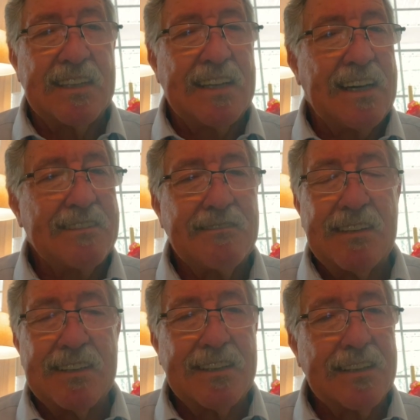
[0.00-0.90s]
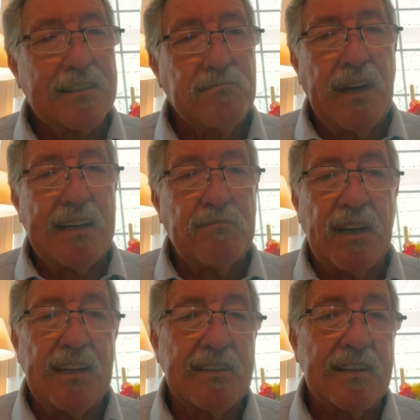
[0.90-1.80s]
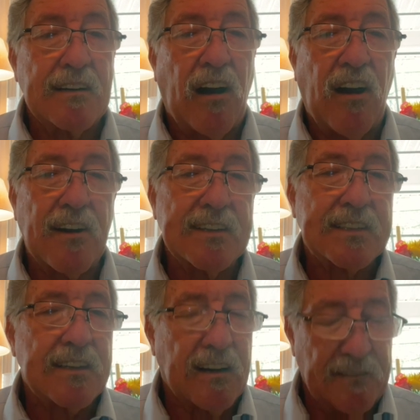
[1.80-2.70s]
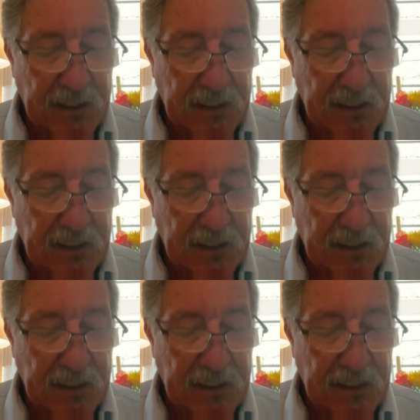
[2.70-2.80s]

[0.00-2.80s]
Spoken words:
and this may be the heart of